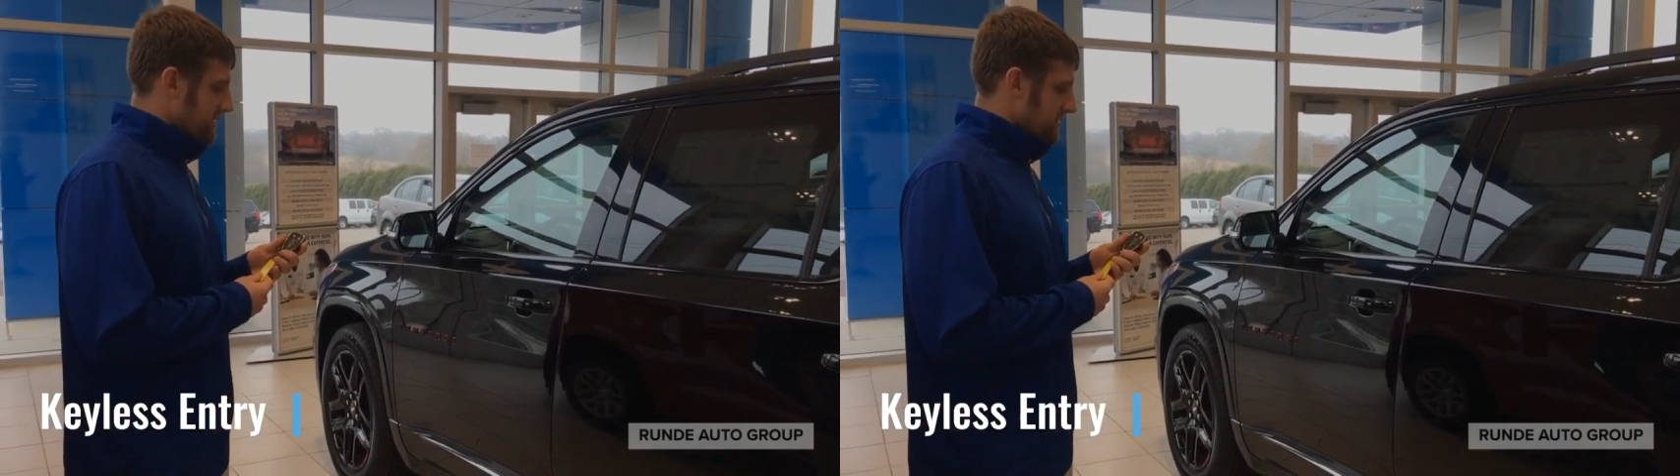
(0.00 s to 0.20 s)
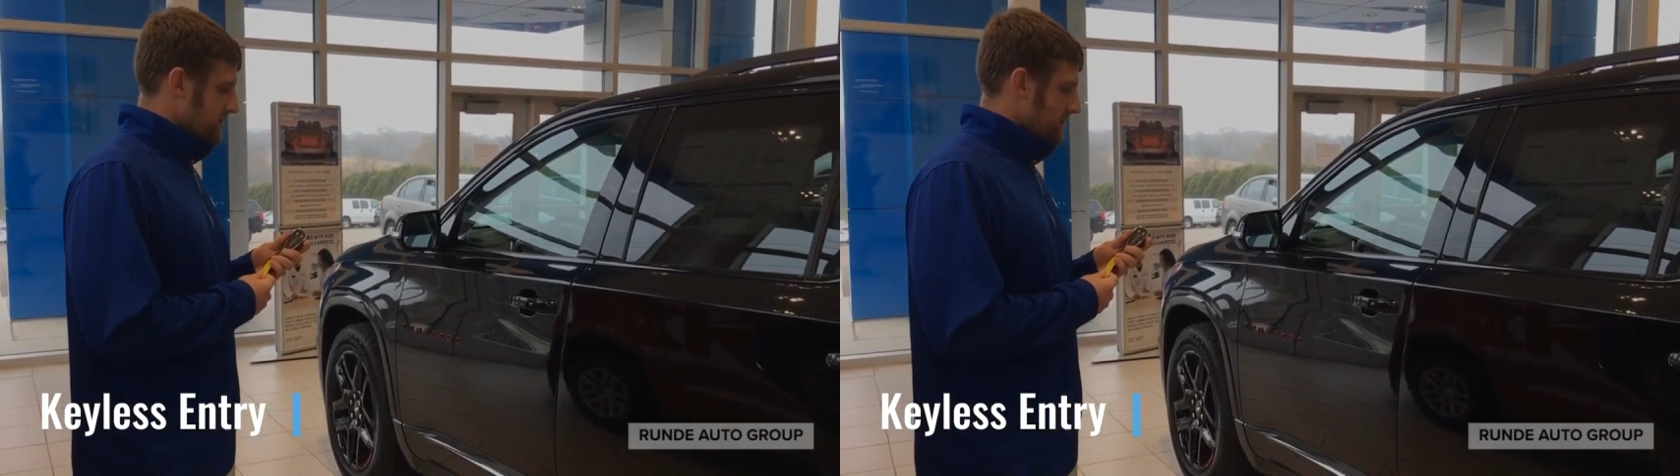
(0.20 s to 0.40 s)

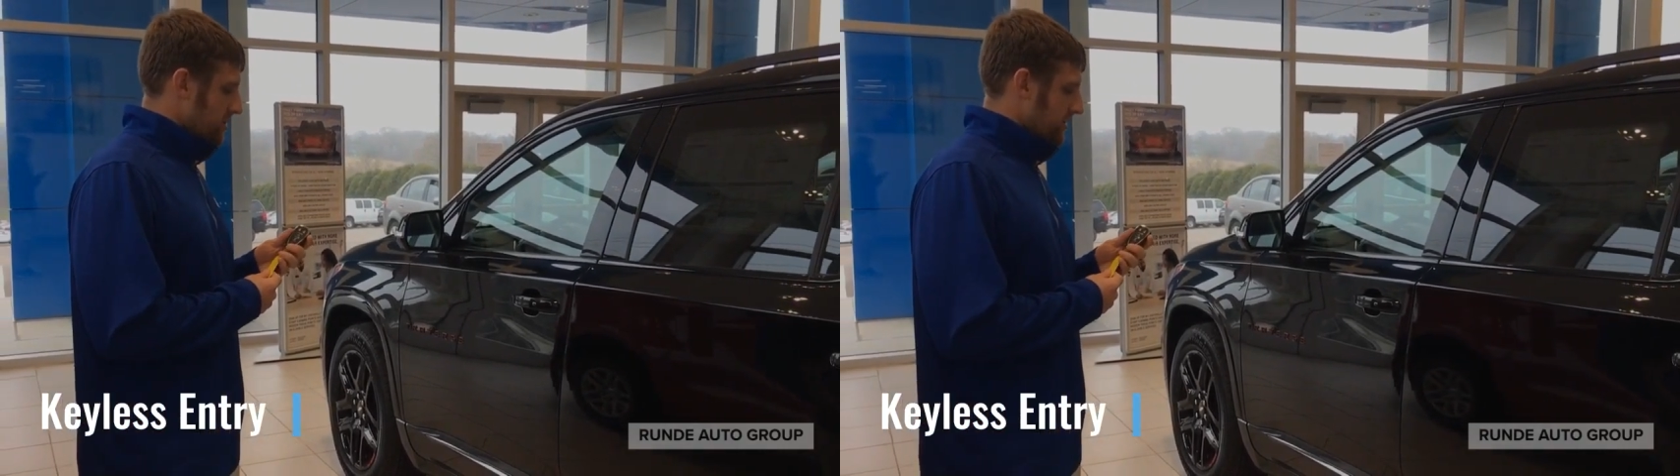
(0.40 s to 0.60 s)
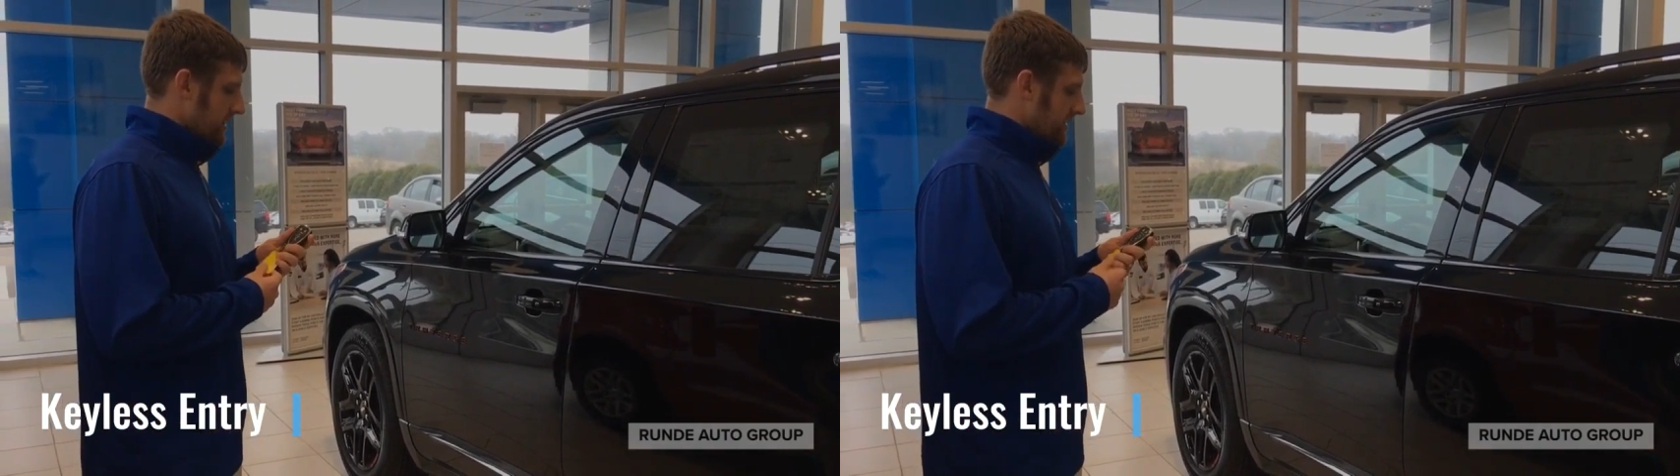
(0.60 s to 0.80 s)

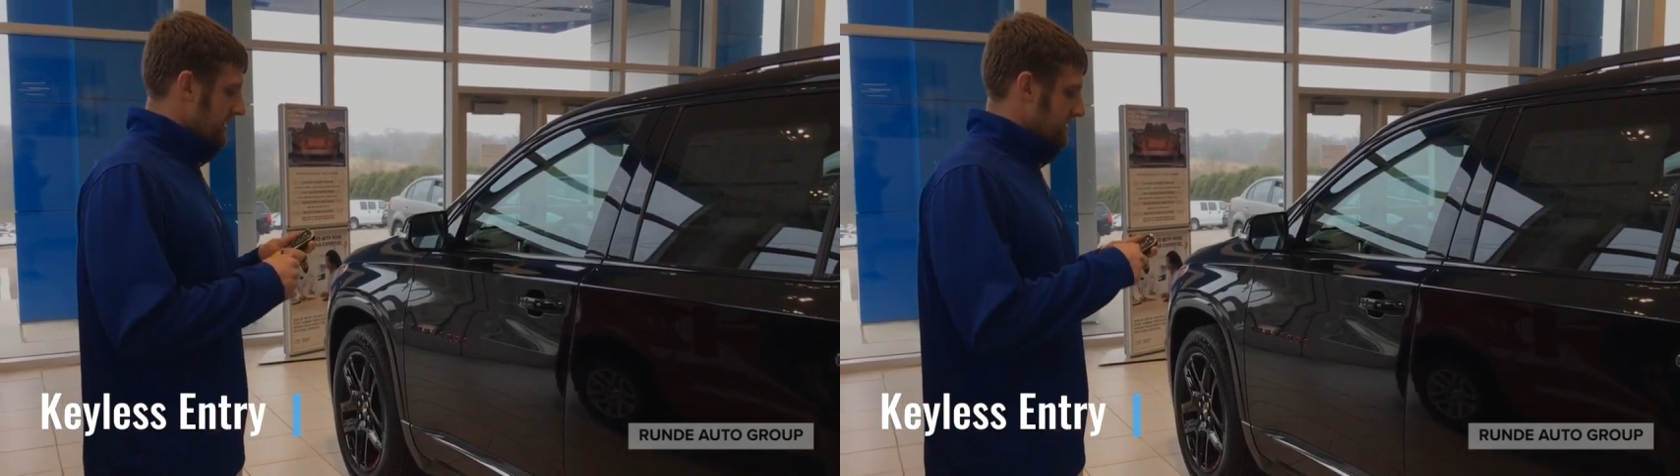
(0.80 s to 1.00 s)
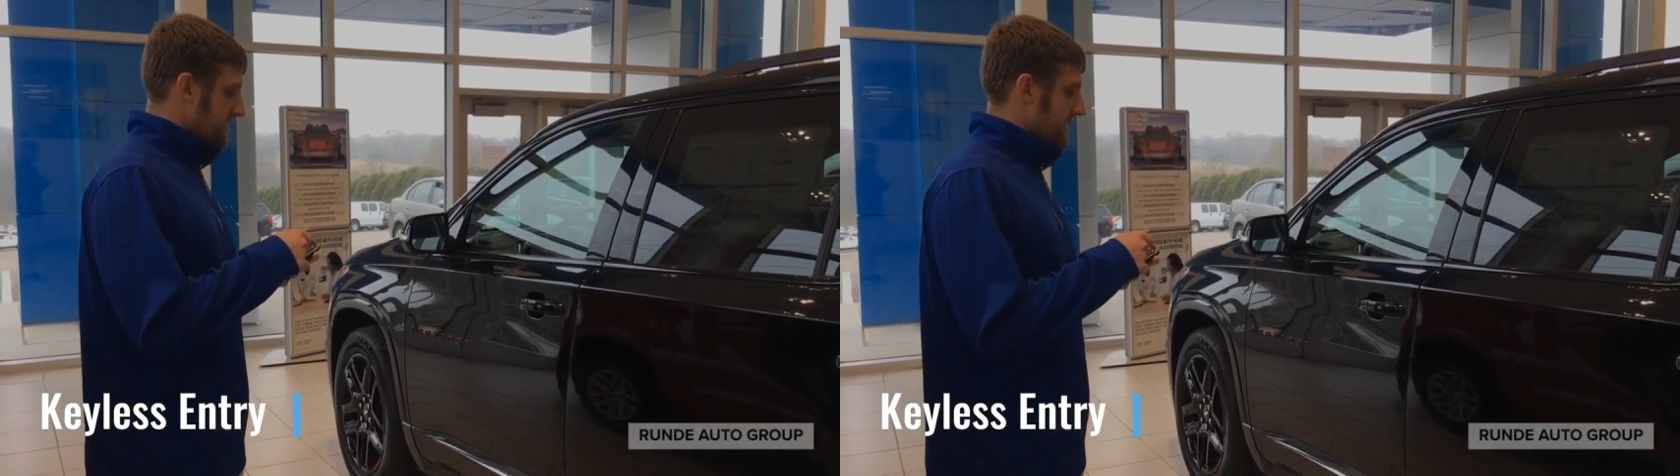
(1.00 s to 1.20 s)
so you don't
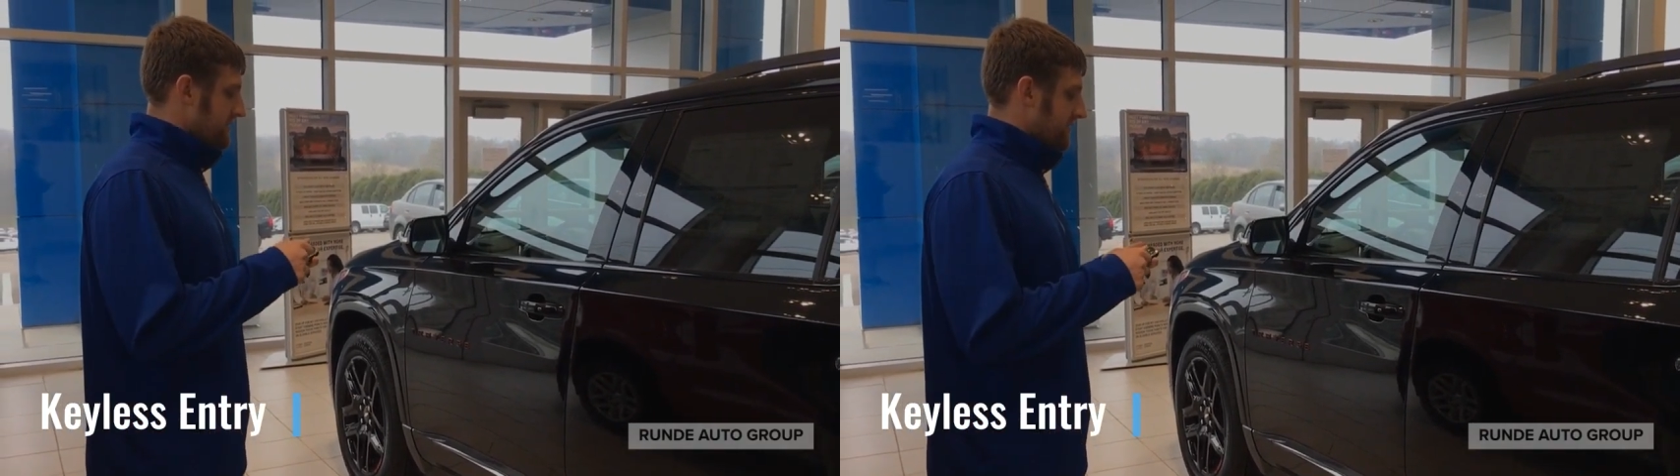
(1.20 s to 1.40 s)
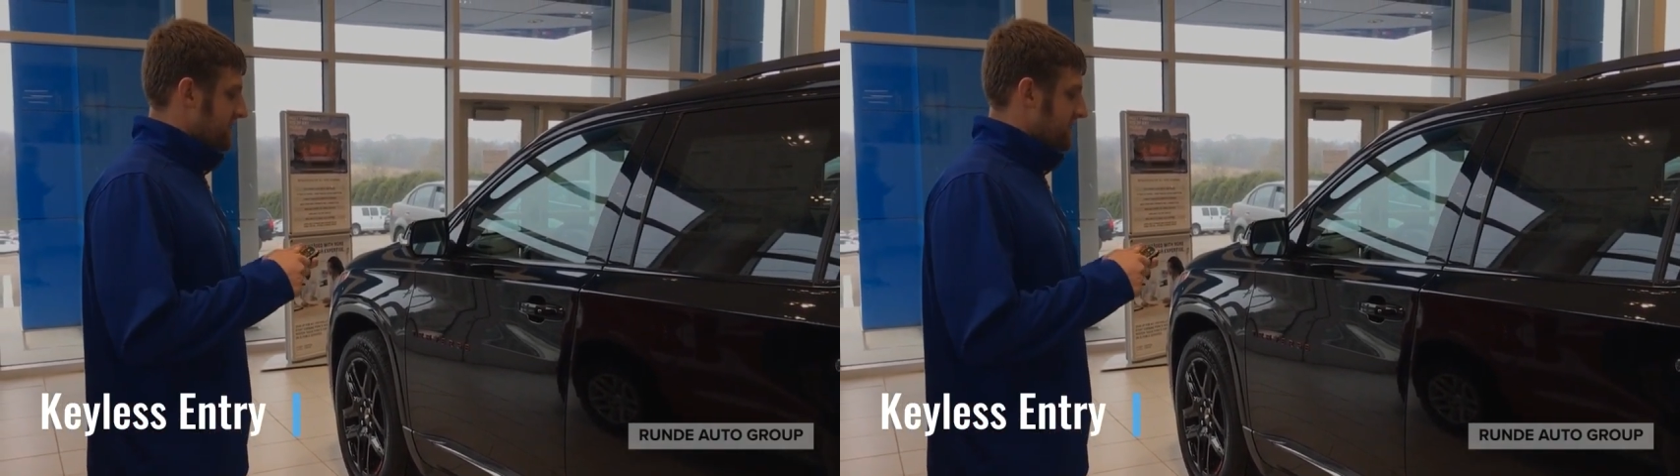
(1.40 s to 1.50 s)
have to